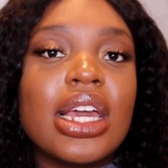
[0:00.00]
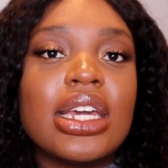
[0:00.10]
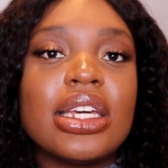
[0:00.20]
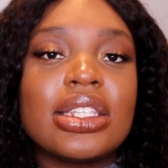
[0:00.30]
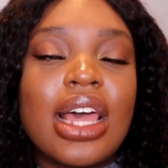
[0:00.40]

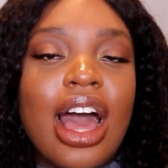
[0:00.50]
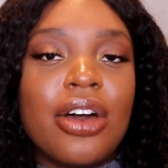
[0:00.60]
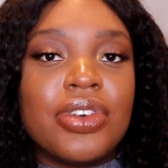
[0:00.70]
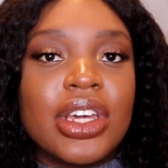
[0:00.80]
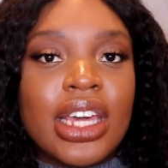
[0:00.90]
is
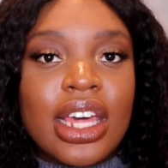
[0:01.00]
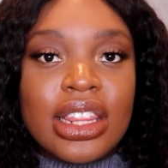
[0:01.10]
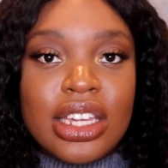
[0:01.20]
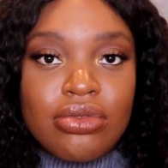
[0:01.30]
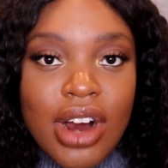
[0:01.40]
having
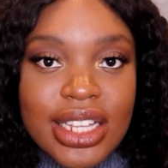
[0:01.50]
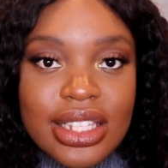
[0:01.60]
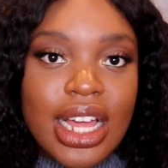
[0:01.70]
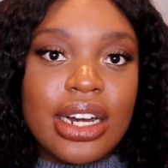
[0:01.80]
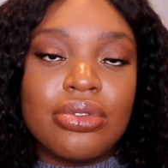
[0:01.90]
the right
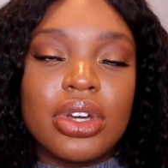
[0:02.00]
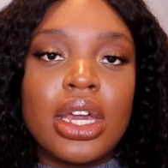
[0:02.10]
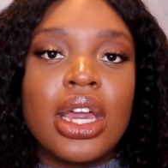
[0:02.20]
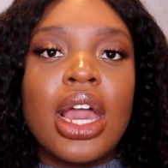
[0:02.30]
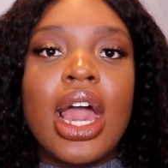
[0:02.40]

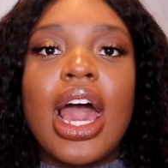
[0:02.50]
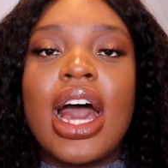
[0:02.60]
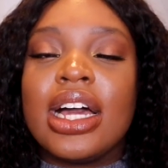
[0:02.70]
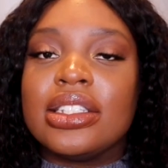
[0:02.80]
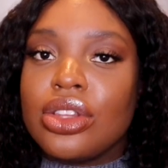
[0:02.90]
salary
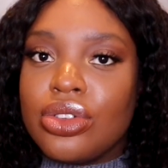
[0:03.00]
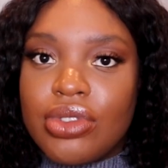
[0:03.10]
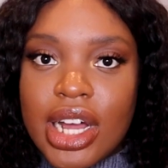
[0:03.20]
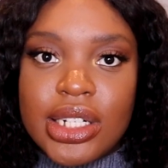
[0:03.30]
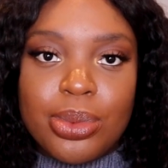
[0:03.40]
and the
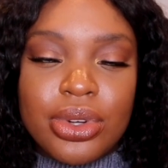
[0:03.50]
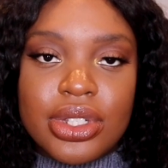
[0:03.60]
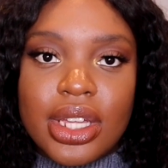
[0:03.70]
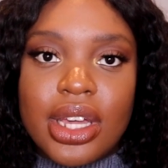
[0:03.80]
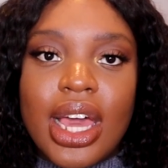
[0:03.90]
right
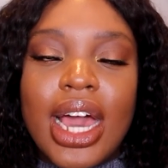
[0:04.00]
deposit.